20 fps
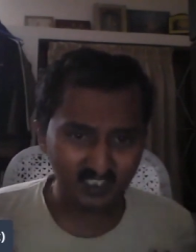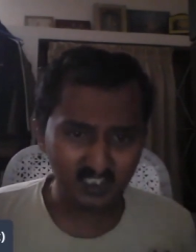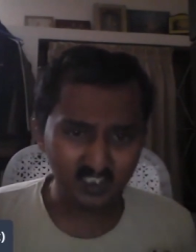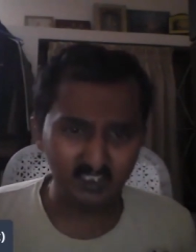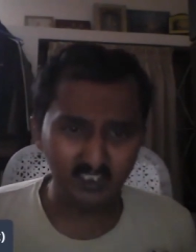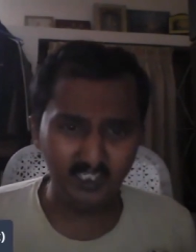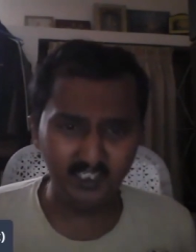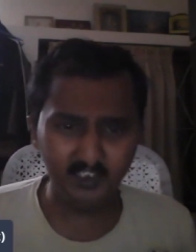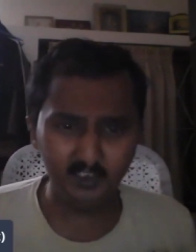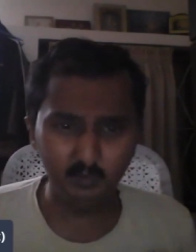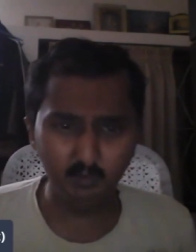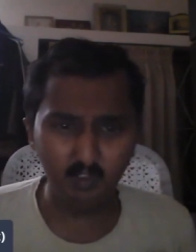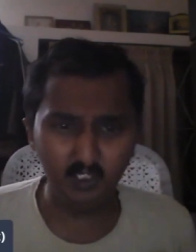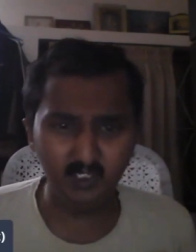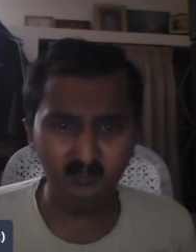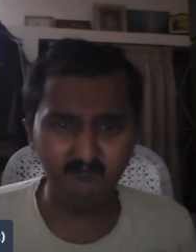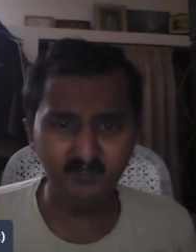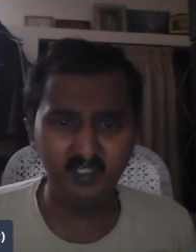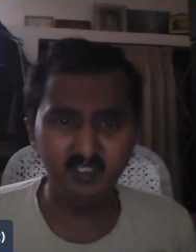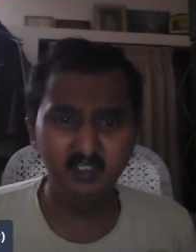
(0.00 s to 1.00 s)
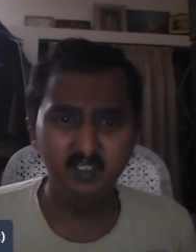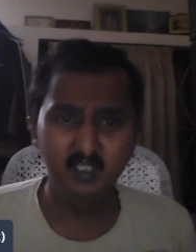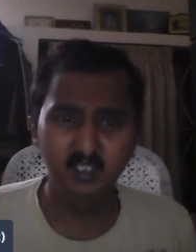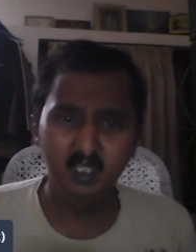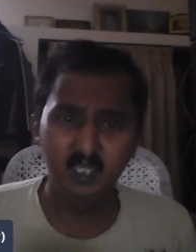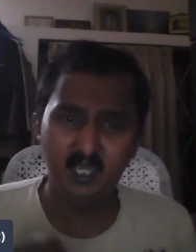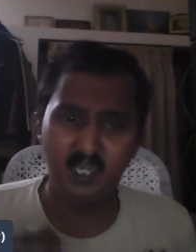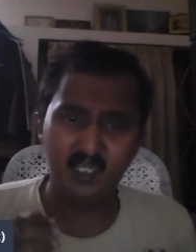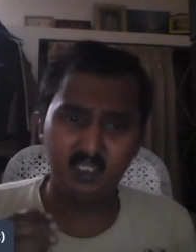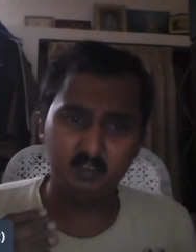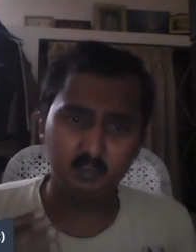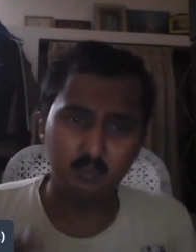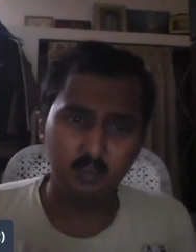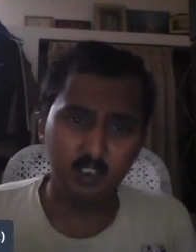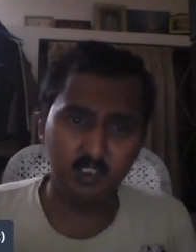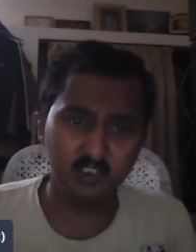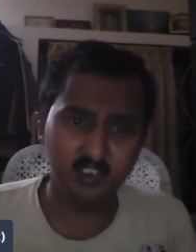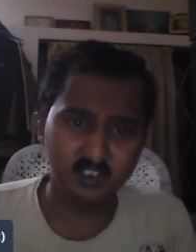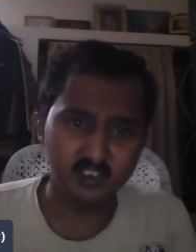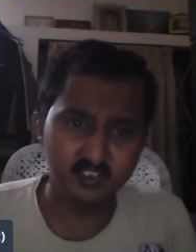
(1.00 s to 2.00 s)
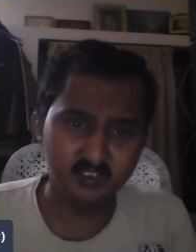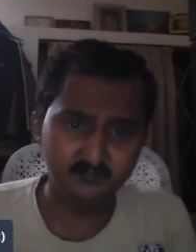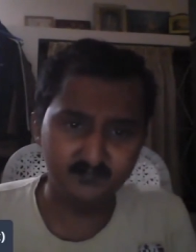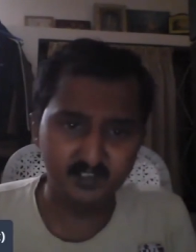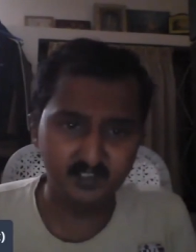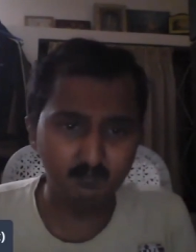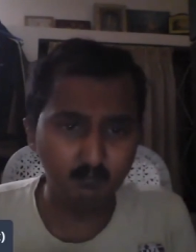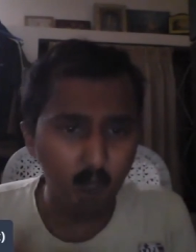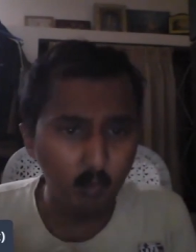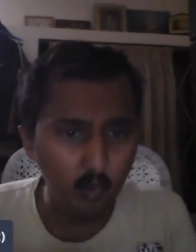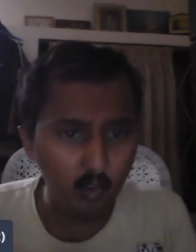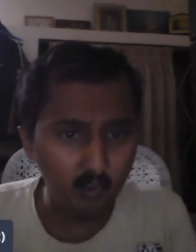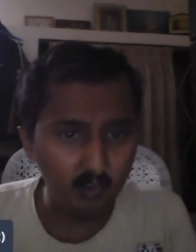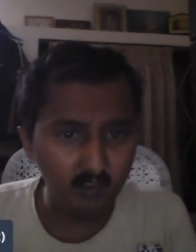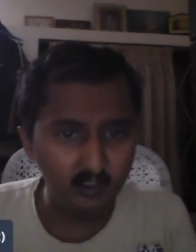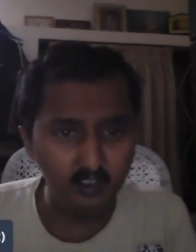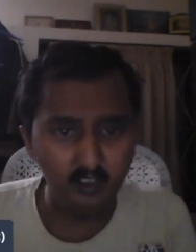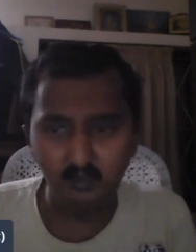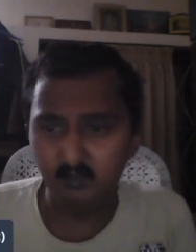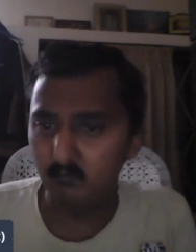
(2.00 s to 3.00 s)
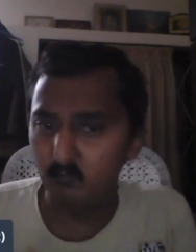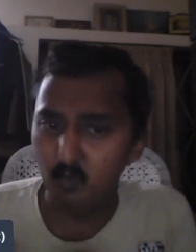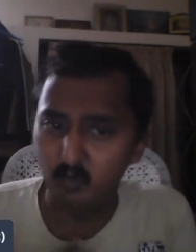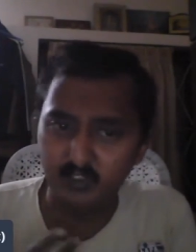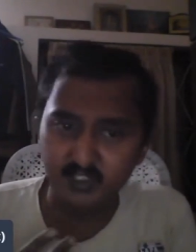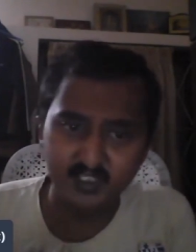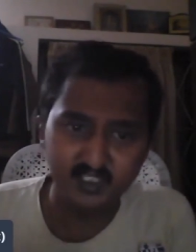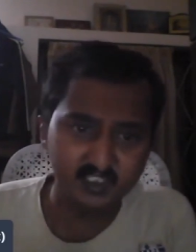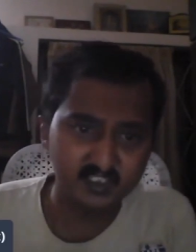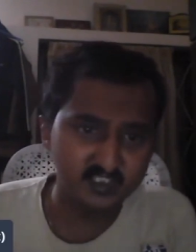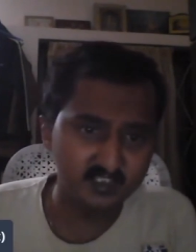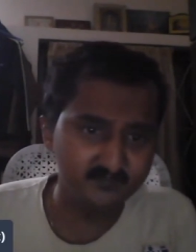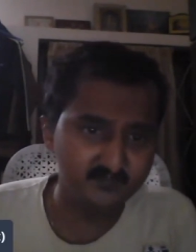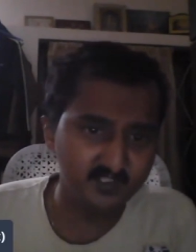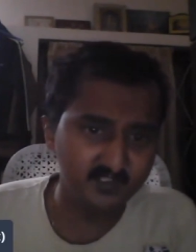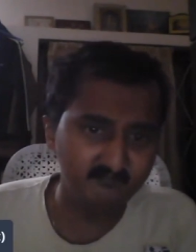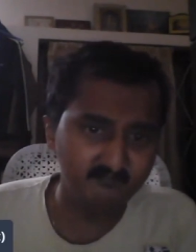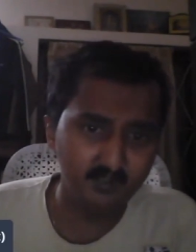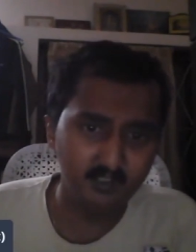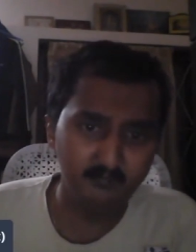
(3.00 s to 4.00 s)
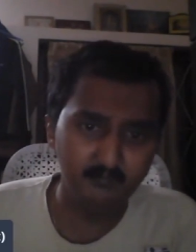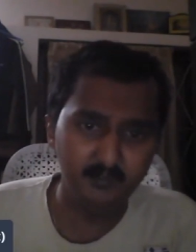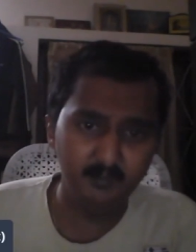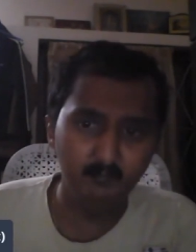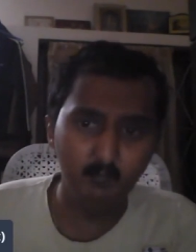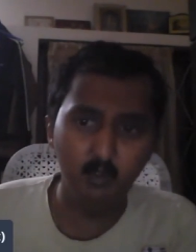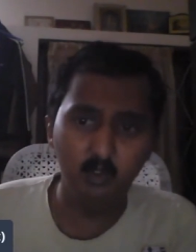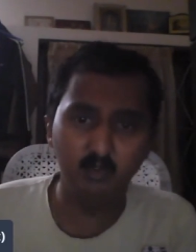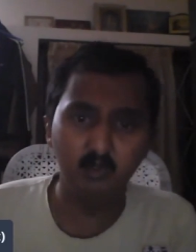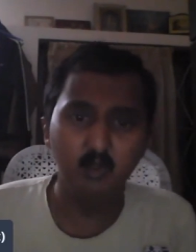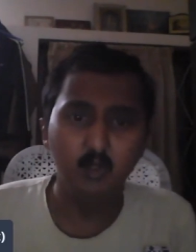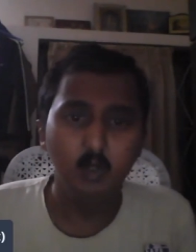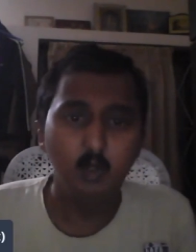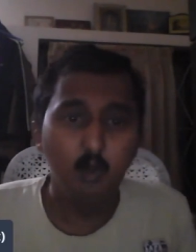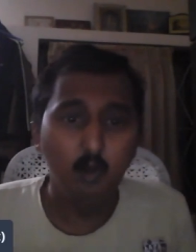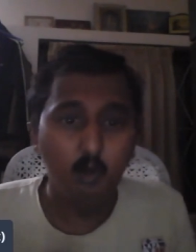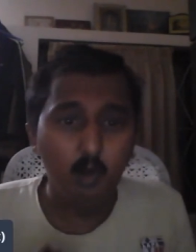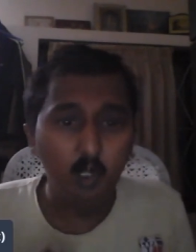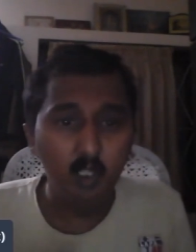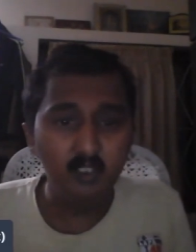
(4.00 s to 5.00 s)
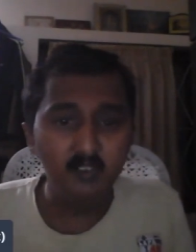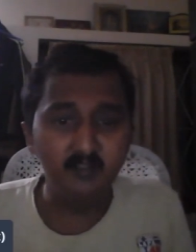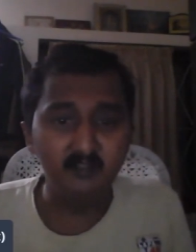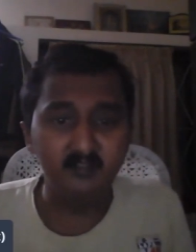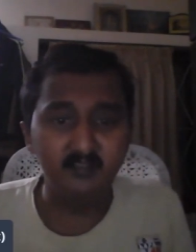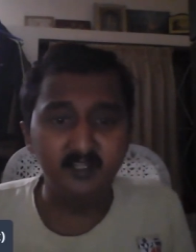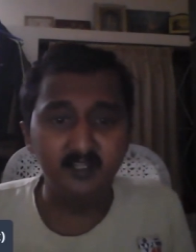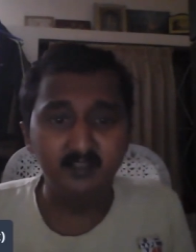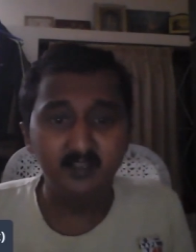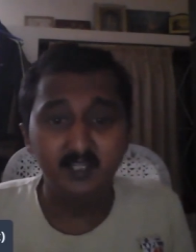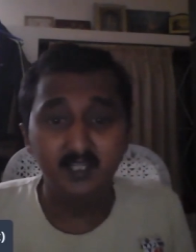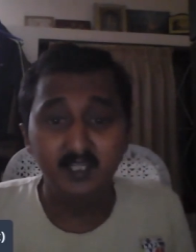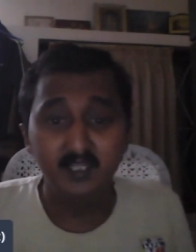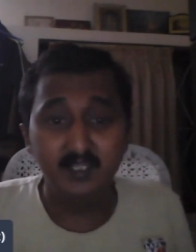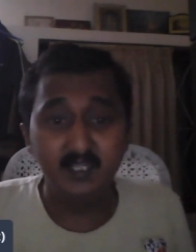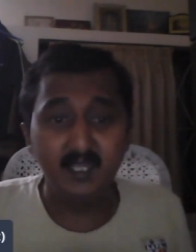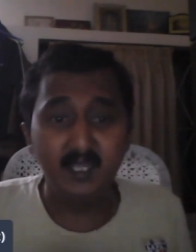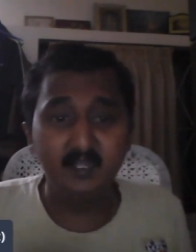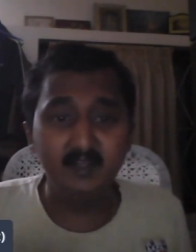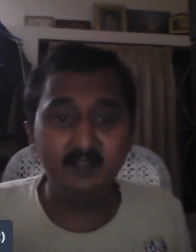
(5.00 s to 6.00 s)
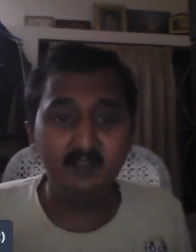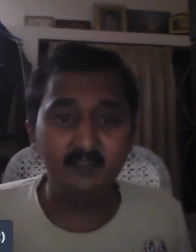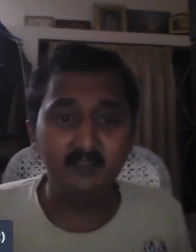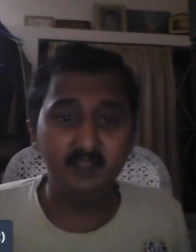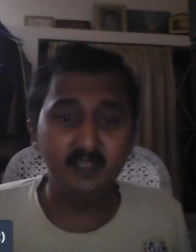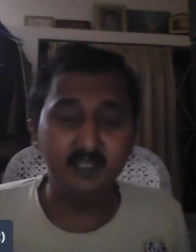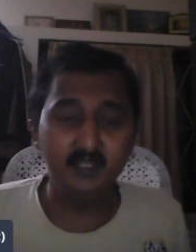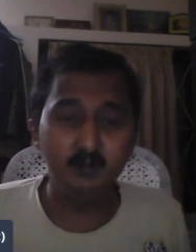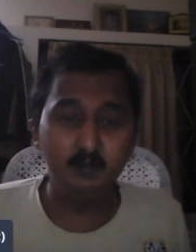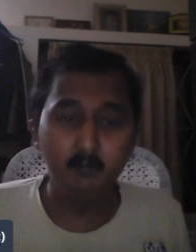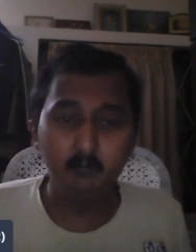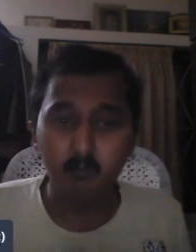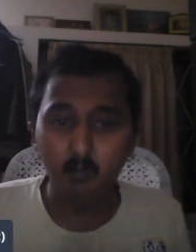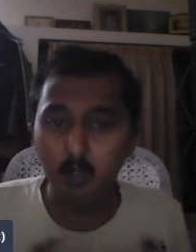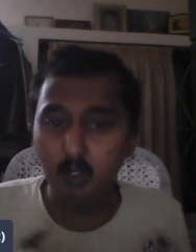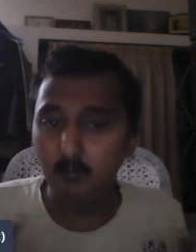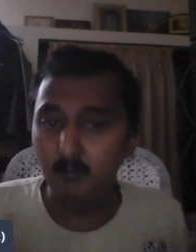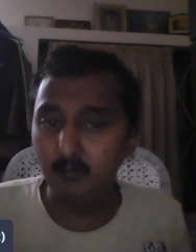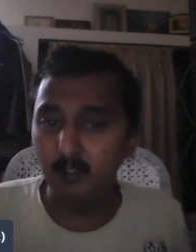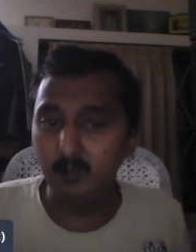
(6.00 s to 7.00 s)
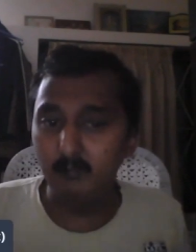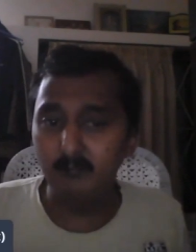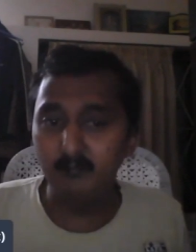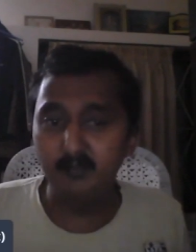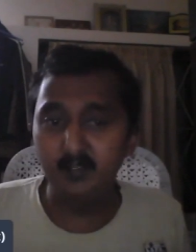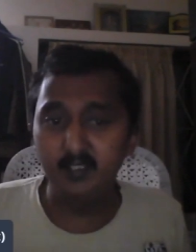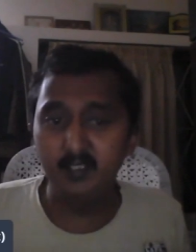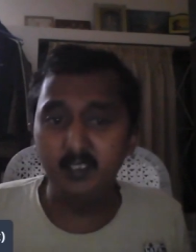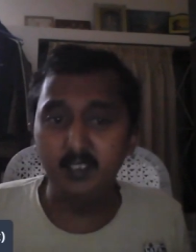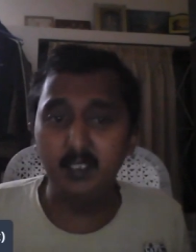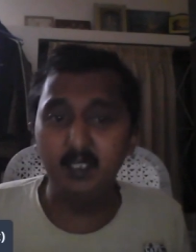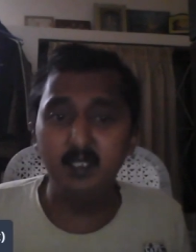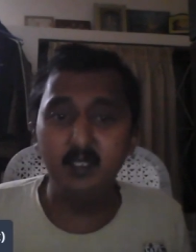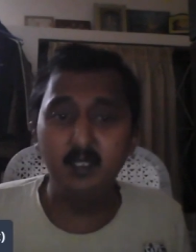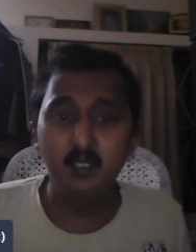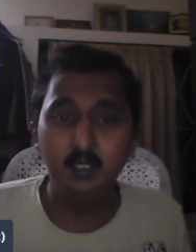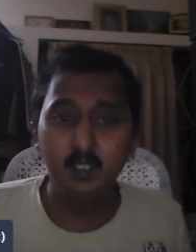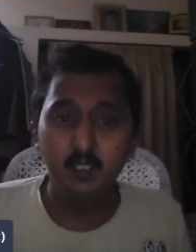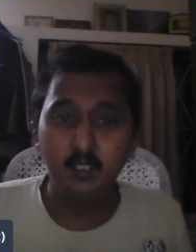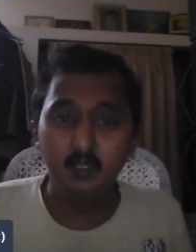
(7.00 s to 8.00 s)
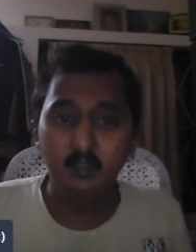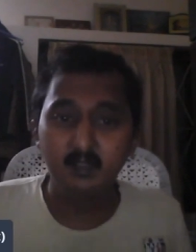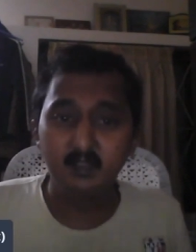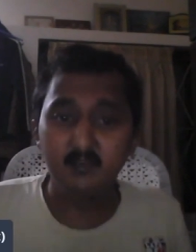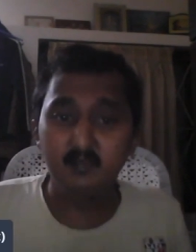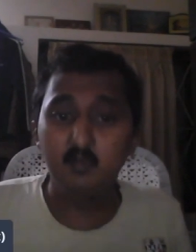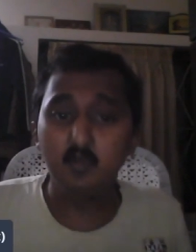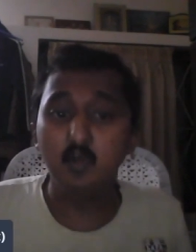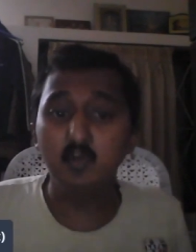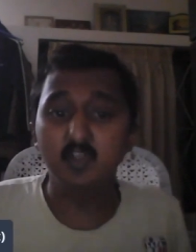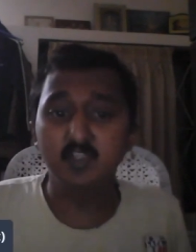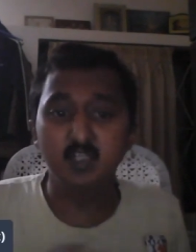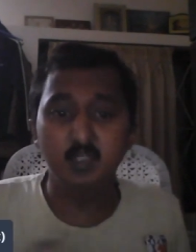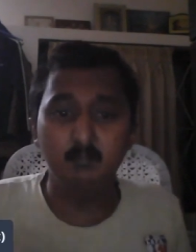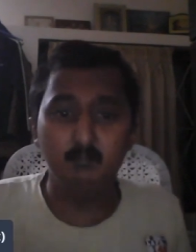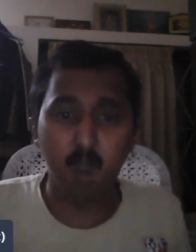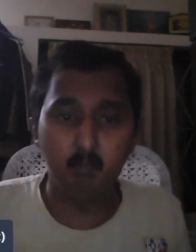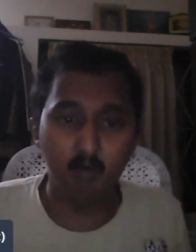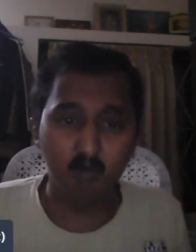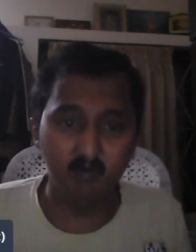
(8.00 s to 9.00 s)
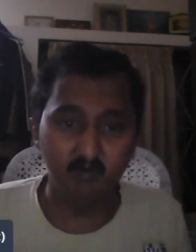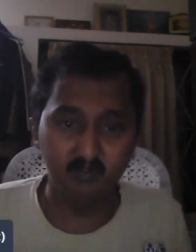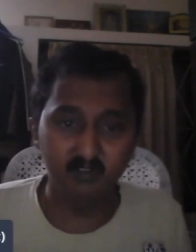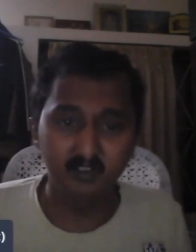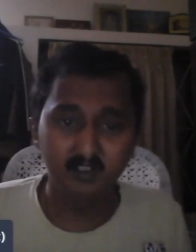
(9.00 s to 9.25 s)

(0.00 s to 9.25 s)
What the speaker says: Like you have a alcohol consumption more, smoking consumption will be more, all these things, there is a problem in the social bond.